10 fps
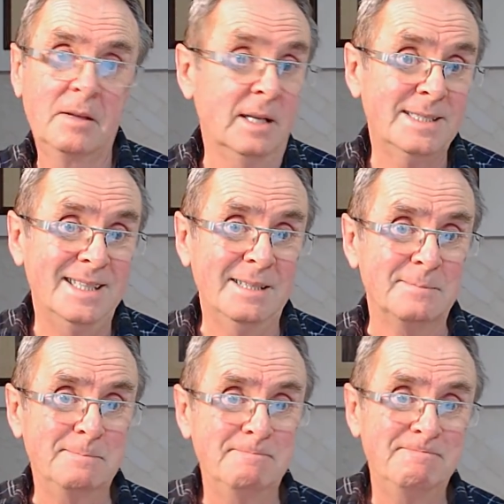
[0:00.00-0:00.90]
That's it.
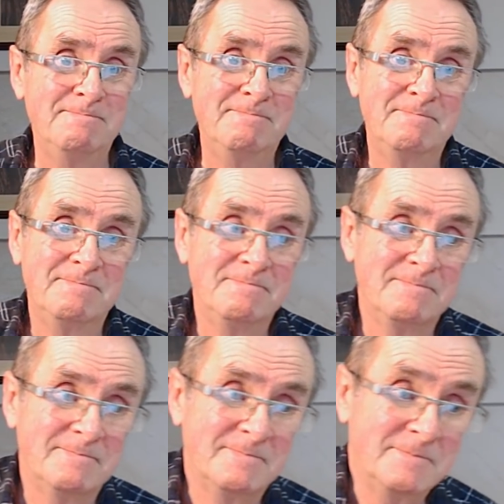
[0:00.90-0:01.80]

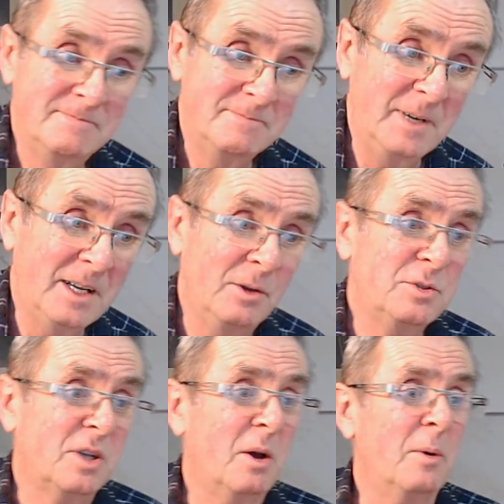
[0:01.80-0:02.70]
We're close
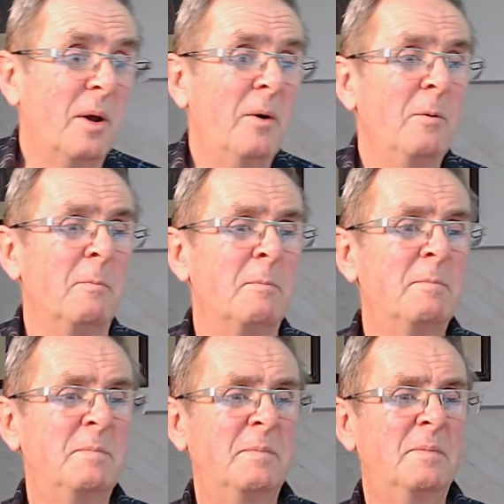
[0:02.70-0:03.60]
to going home.
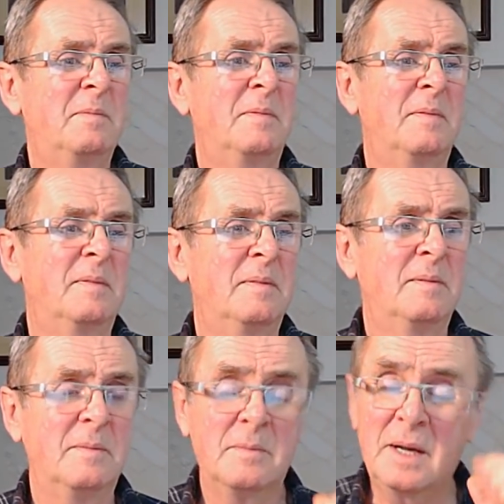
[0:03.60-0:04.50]

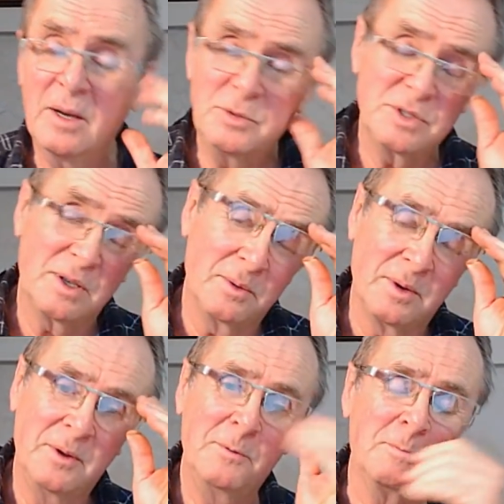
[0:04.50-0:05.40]
We're close to going
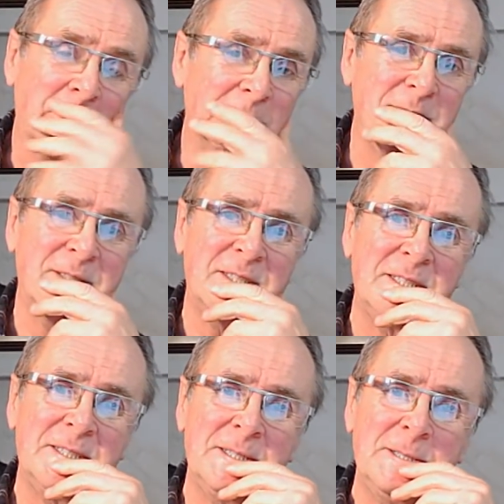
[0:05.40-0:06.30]
home, brothers and
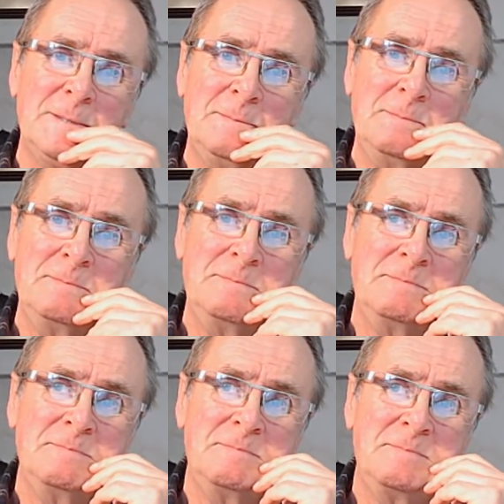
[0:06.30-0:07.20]
sisters.
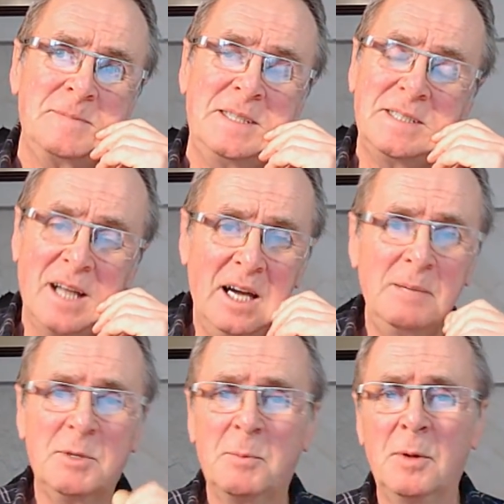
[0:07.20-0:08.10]
It's
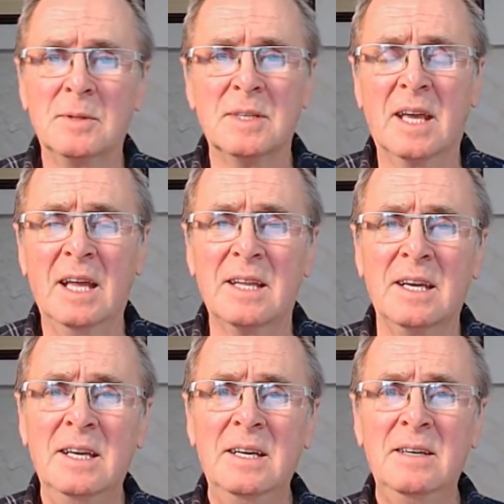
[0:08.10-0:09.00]
time to pull together.
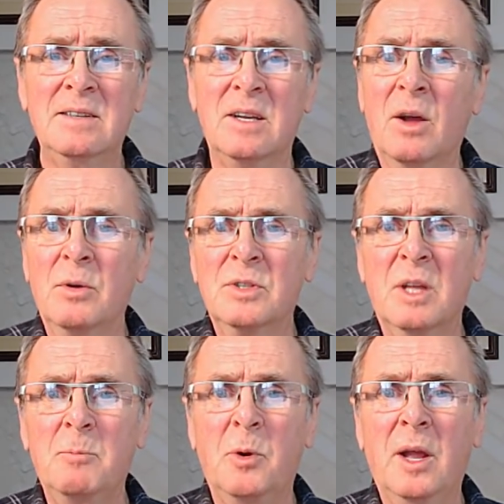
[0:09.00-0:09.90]
You noticed
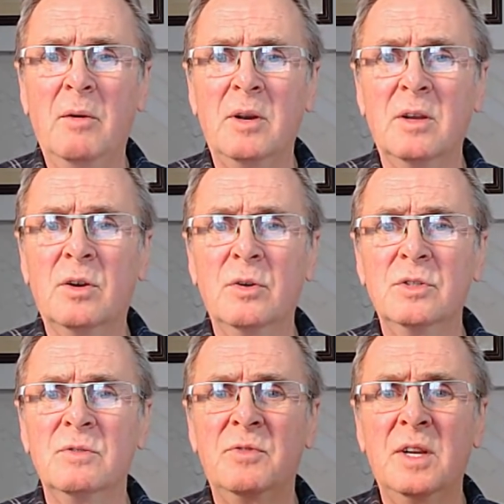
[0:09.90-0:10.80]
I put out an
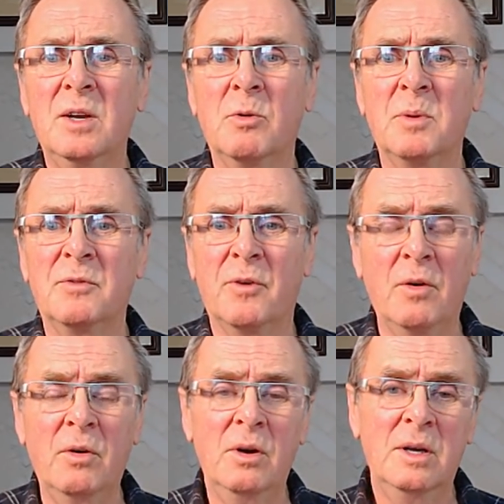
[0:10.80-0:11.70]
encouraging video
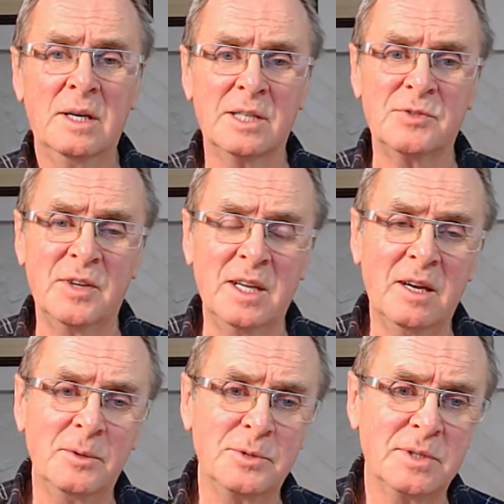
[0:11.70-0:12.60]
before as
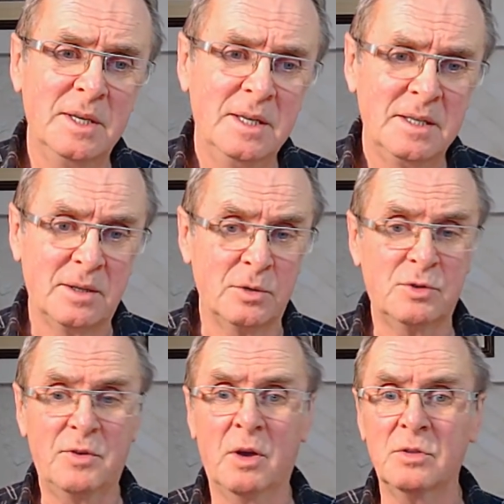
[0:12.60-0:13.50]
videos. Those
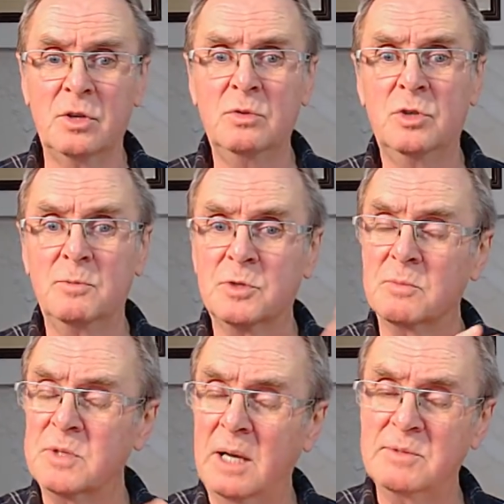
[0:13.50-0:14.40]
of you on YouTube,
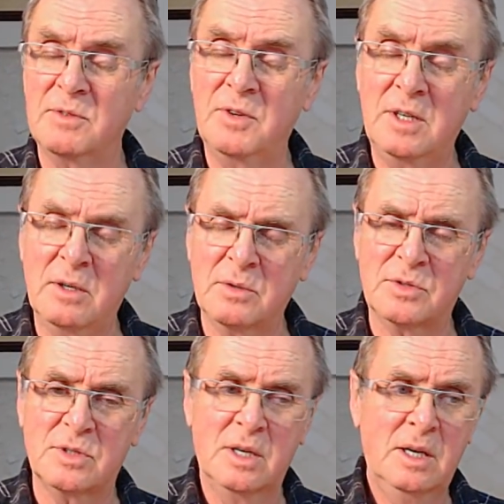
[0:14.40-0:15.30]
sometimes the
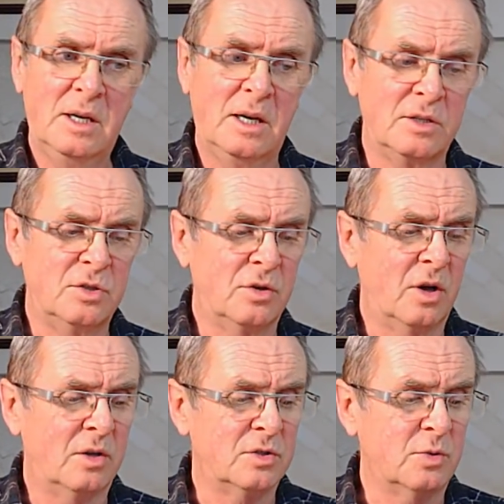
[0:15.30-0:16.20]
videos are done
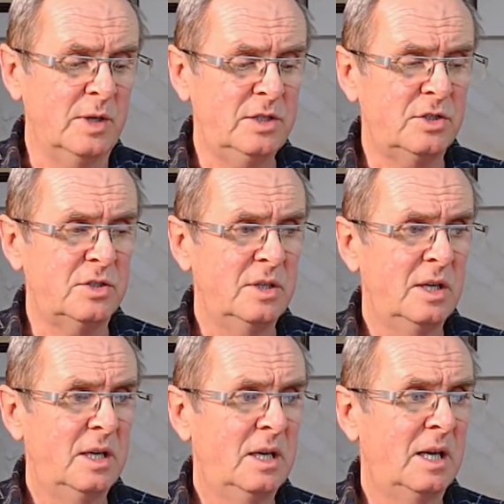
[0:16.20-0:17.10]
on Twitch
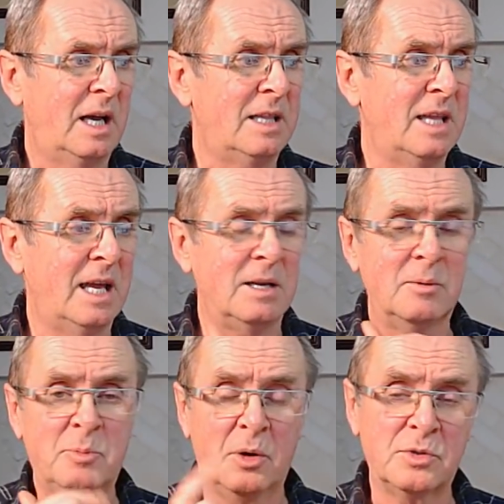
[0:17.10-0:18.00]
and then
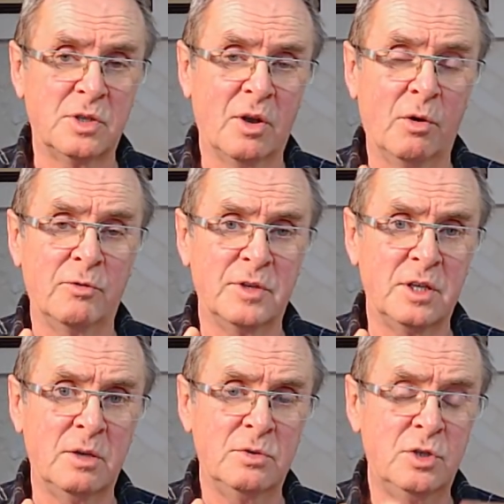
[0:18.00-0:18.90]
posted over to
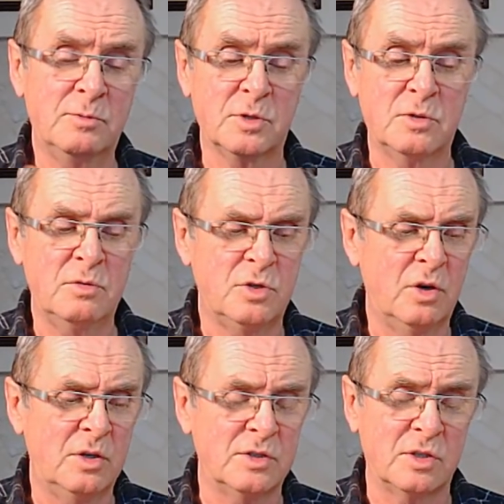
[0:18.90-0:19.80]
YouTube. So do
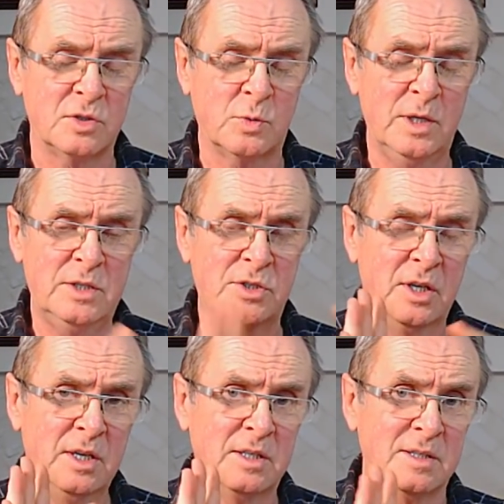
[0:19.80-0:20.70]
join us on Twitch,
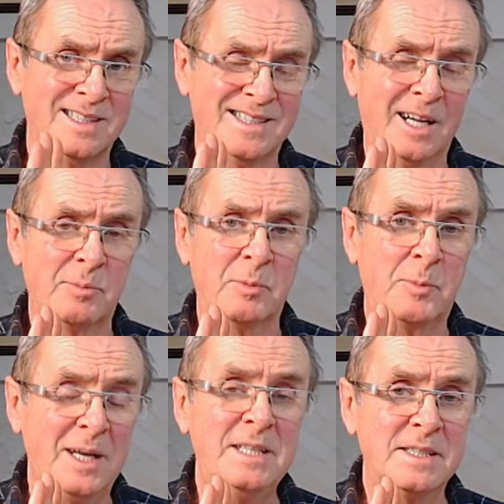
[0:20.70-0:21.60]
The Disciple
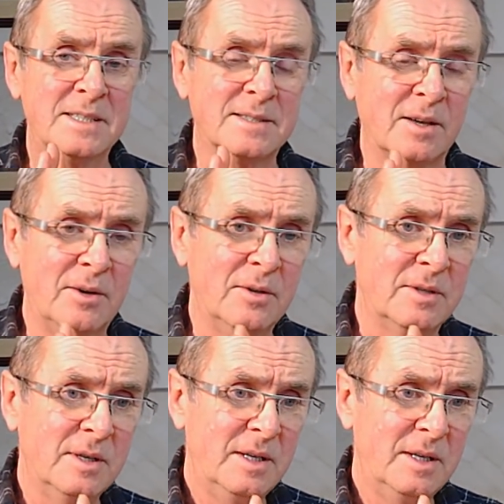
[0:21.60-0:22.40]
Pete, it's called,